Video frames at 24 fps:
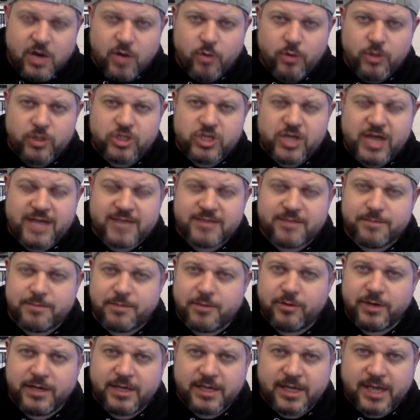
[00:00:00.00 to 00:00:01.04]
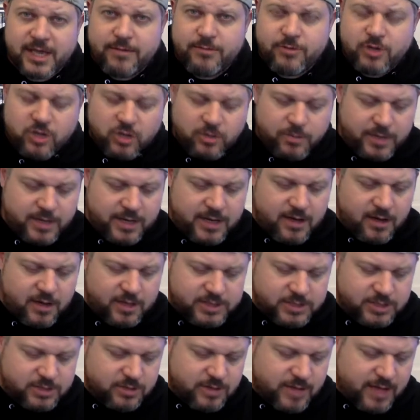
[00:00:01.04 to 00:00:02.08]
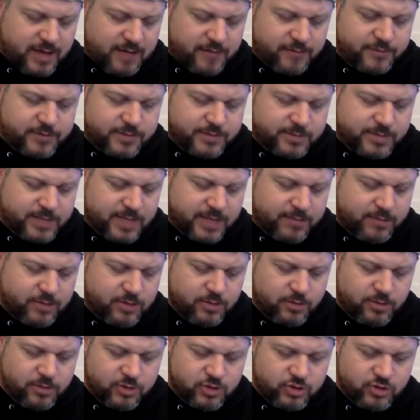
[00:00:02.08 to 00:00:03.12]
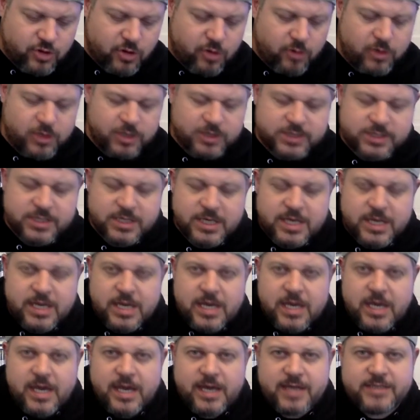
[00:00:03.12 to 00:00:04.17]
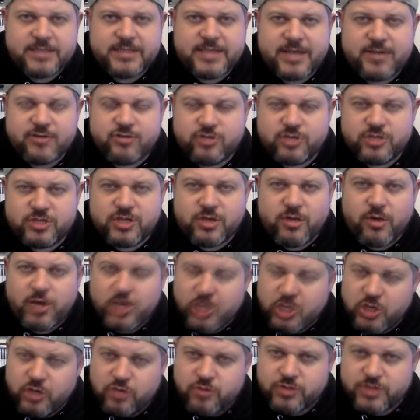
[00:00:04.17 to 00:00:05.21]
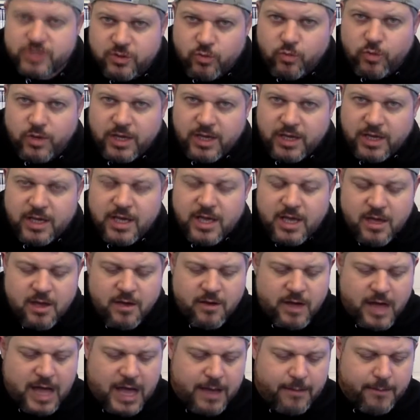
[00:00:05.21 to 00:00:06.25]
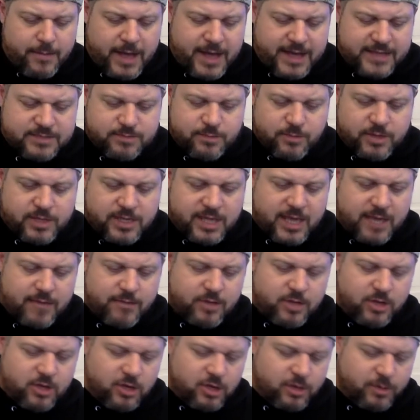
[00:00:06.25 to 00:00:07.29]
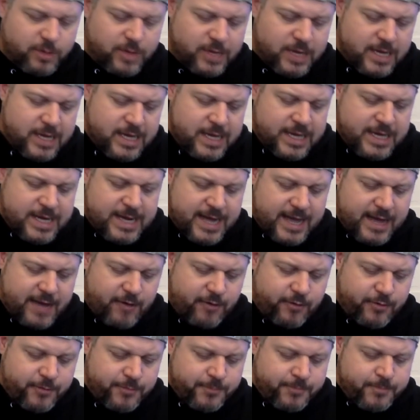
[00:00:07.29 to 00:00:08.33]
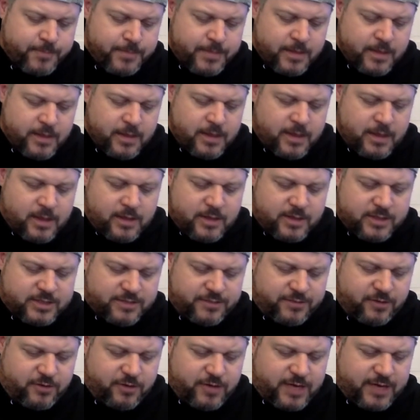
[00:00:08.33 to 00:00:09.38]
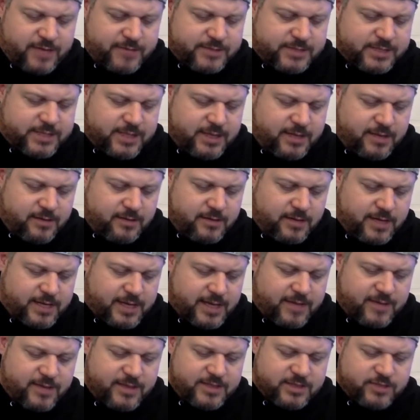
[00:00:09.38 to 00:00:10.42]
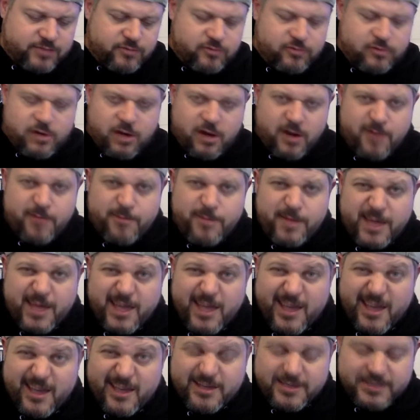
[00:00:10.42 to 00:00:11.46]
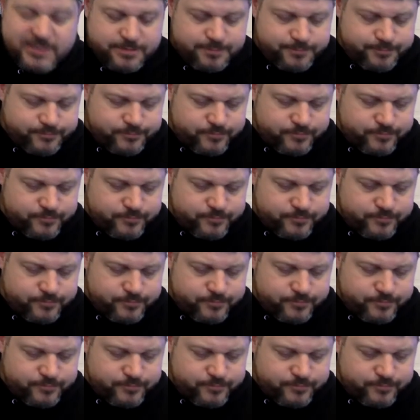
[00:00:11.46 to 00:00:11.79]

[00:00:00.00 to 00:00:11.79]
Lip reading: which has a built-in GameCube in it. I do have some GameCube controllers, etc. So I use the Wii as my GameCube. Now, there's a few games here. Again, these are all kind of big hitters,